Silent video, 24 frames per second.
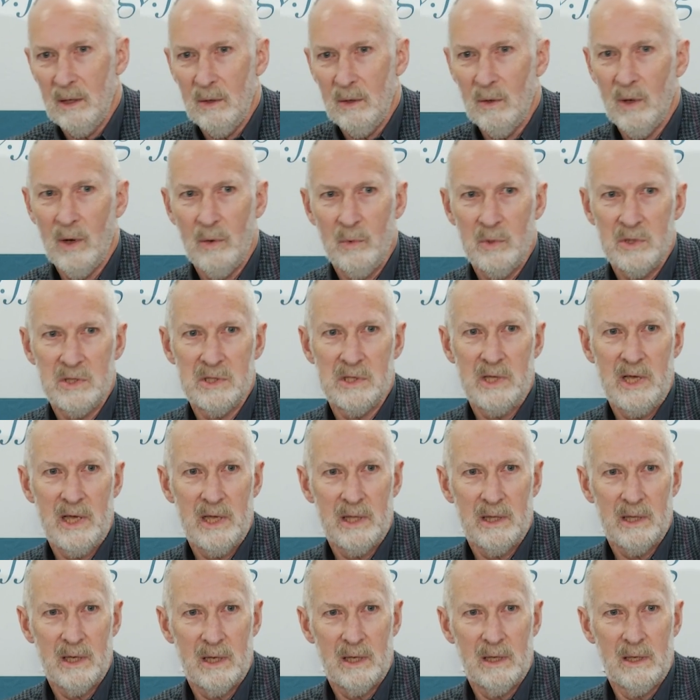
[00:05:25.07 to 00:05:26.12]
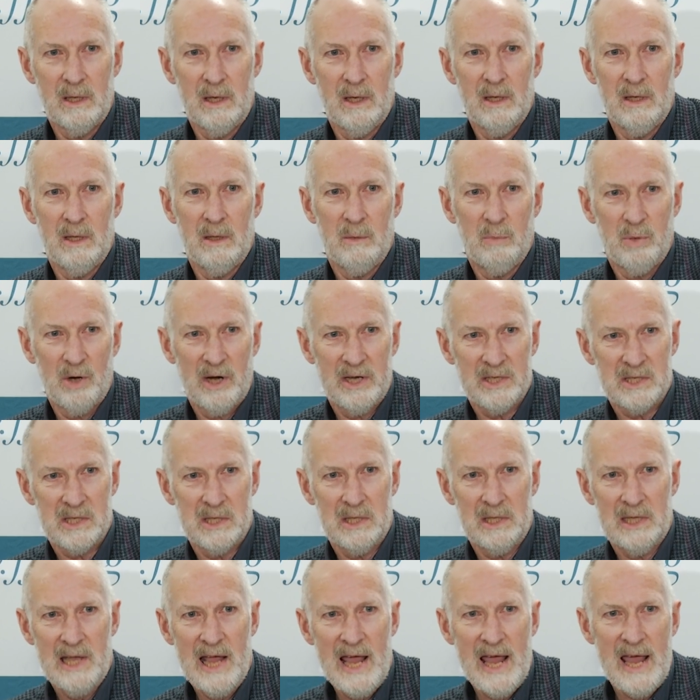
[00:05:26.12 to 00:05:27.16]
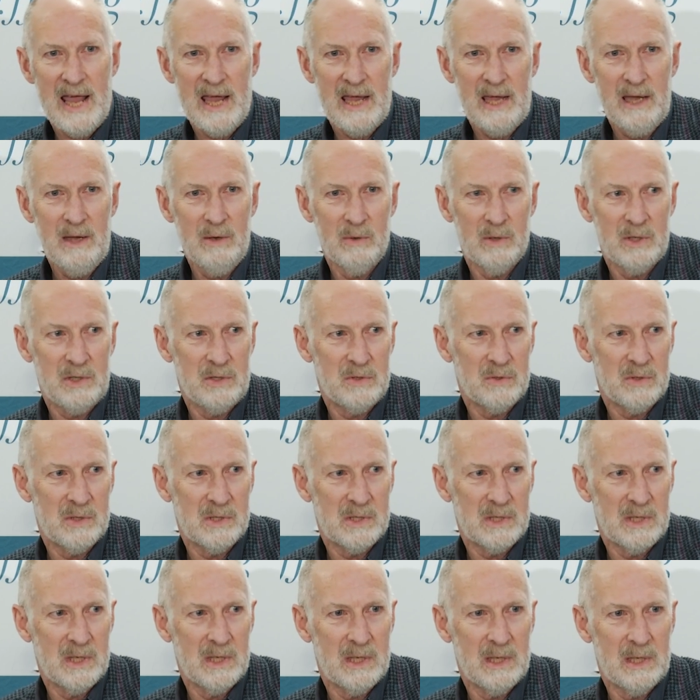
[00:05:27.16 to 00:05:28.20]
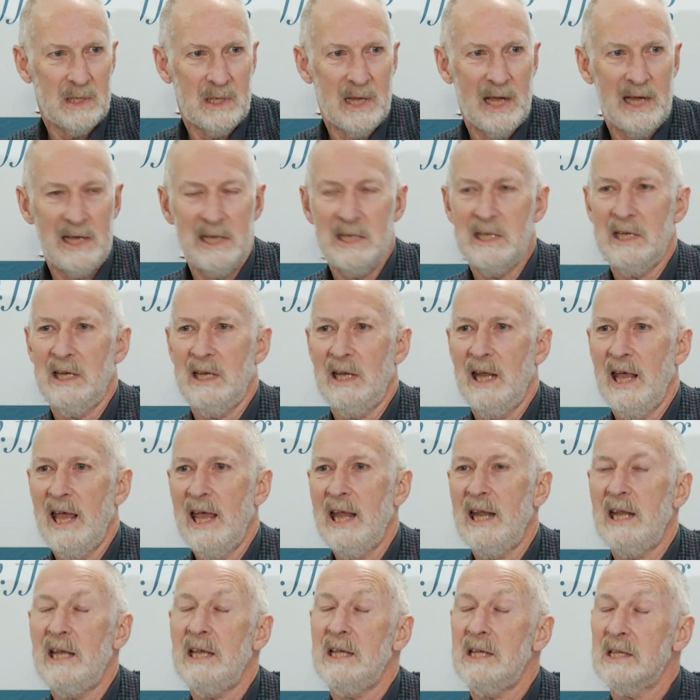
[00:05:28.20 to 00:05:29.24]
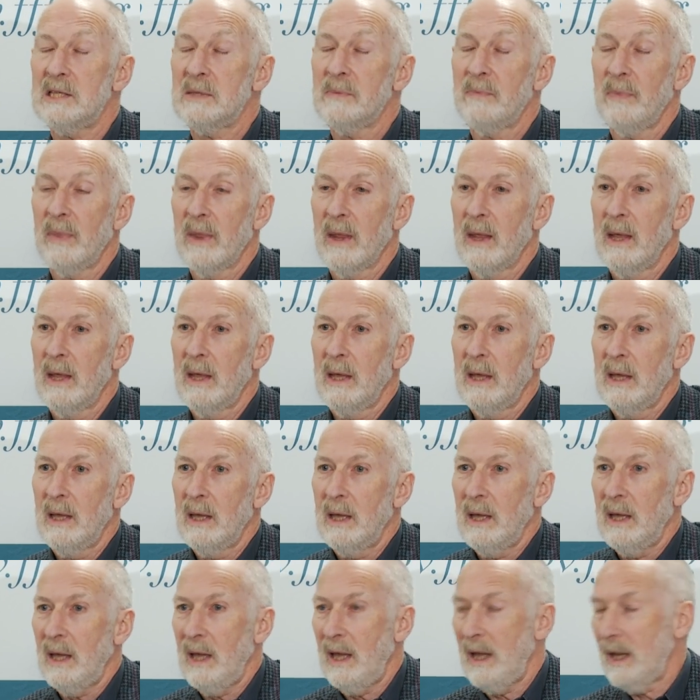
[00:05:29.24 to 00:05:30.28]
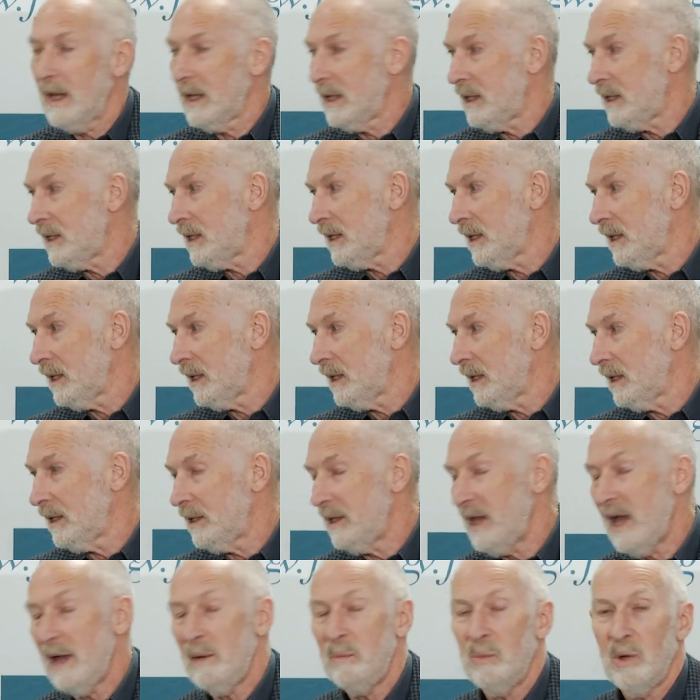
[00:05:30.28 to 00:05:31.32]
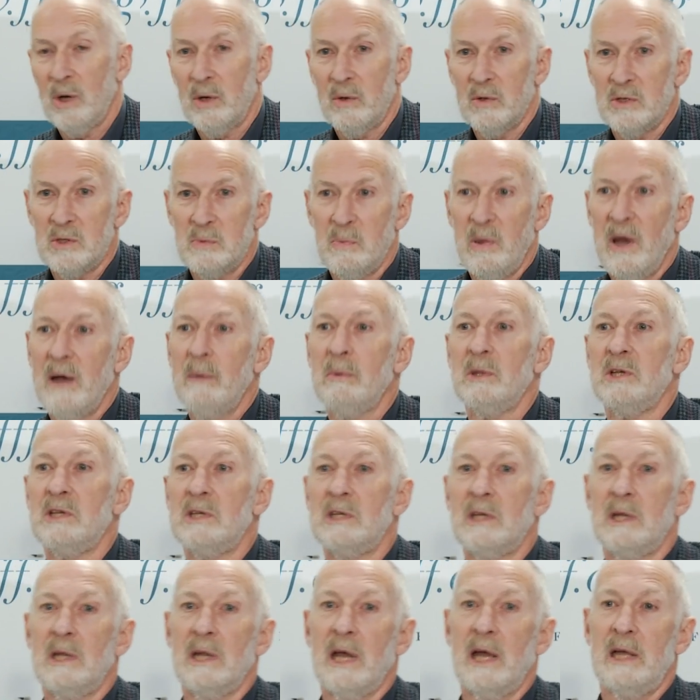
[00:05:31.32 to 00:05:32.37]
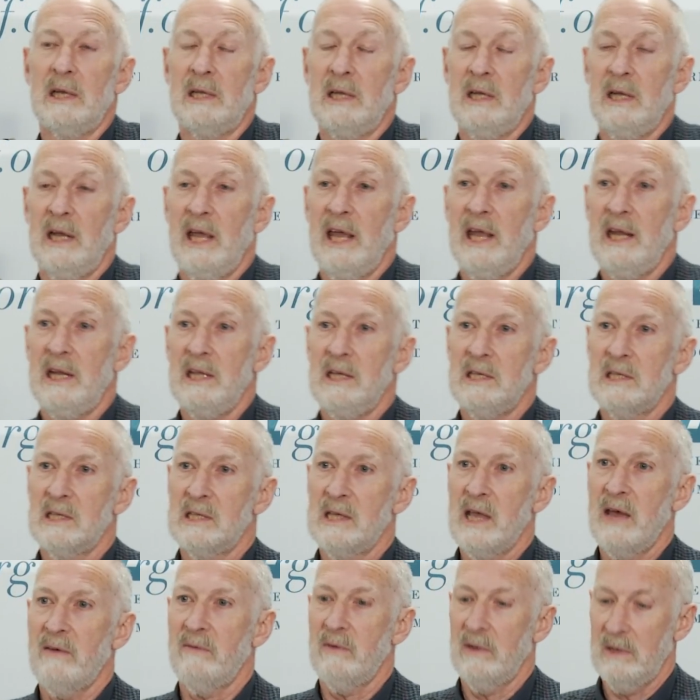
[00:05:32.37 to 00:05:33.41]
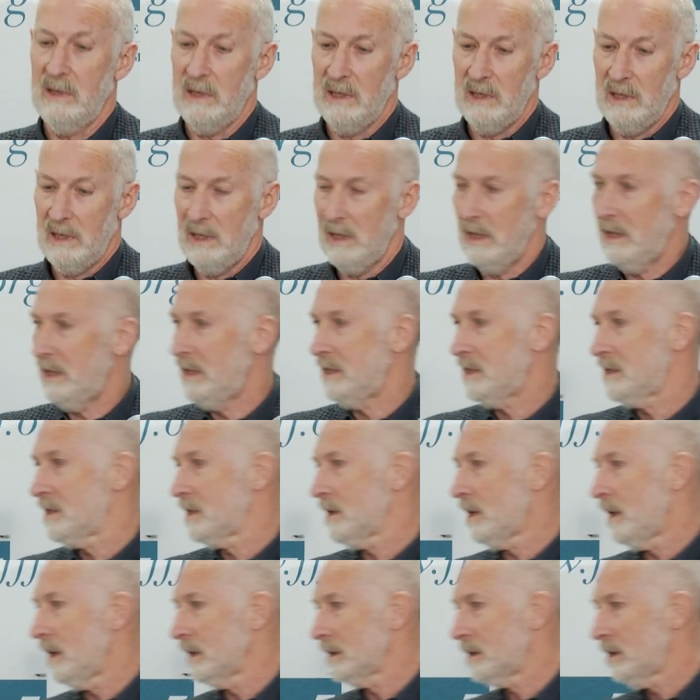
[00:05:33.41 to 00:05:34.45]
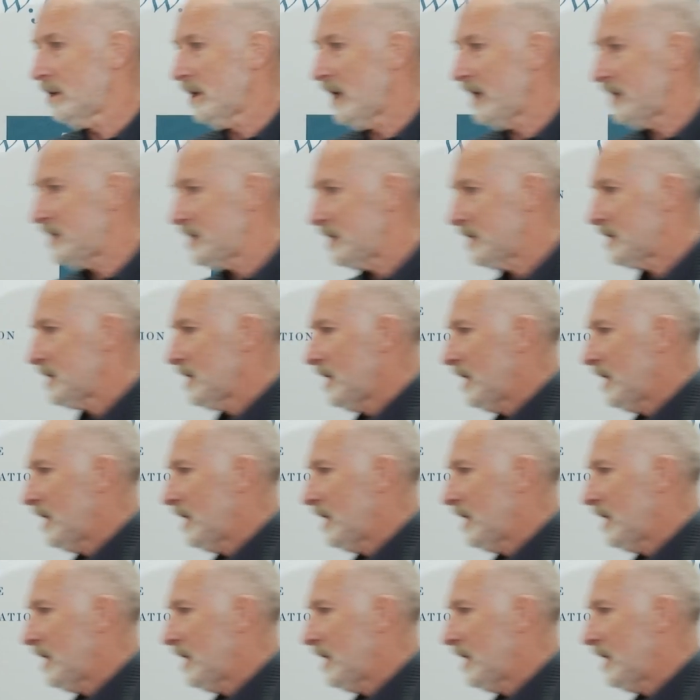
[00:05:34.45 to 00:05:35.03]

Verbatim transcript: what was then the present day, which was the 1980s. And uh, that book was published in 1987, and it's called Crisis